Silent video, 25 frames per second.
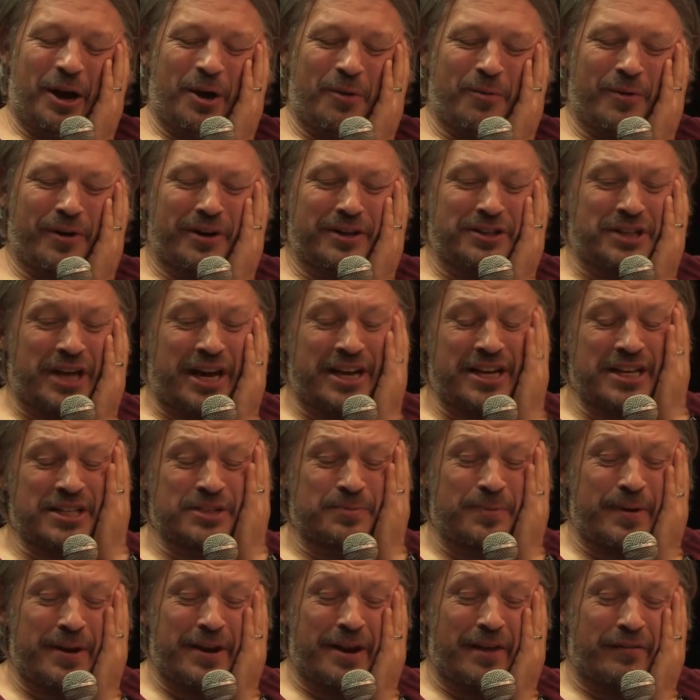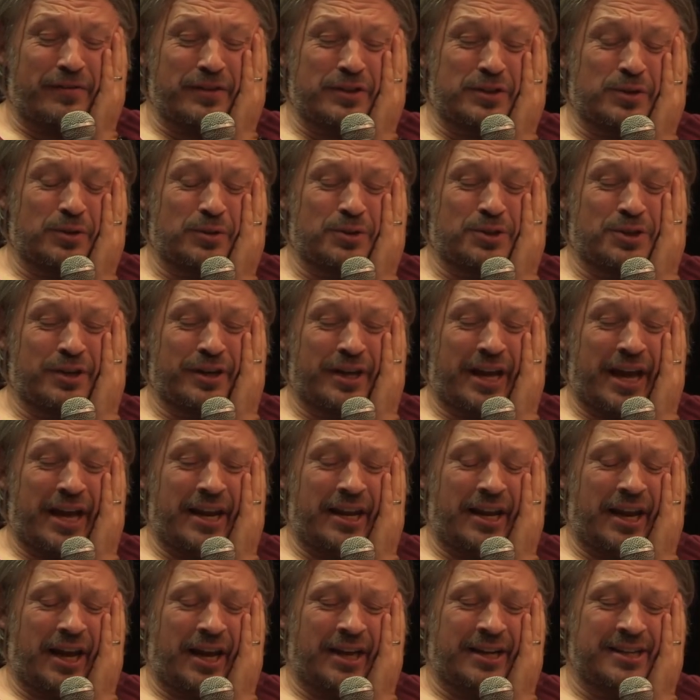well, Jayde, it's been lovely to talk to you
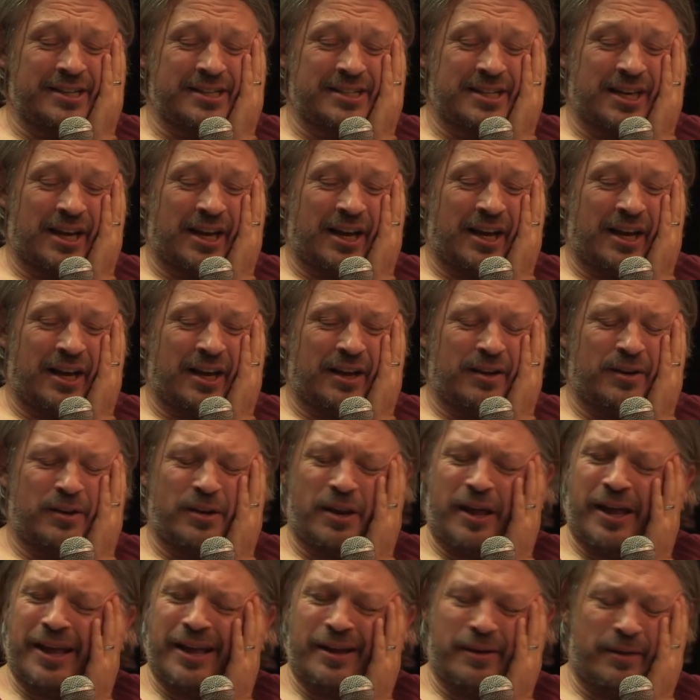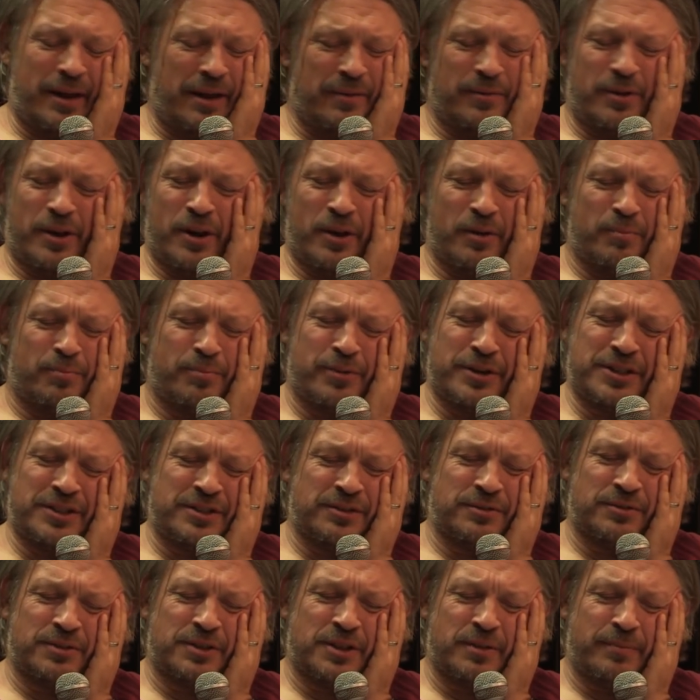again and, uh, like, uh, you know,
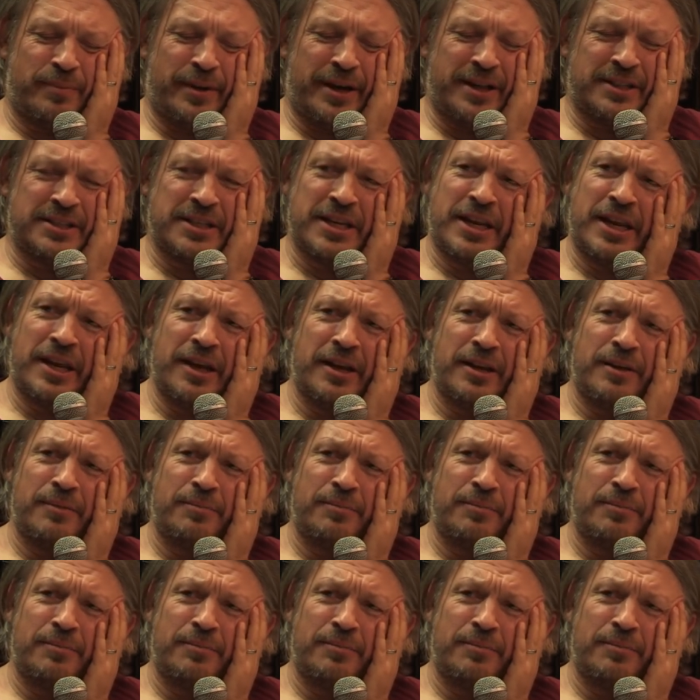Bristol's the best, isn't it?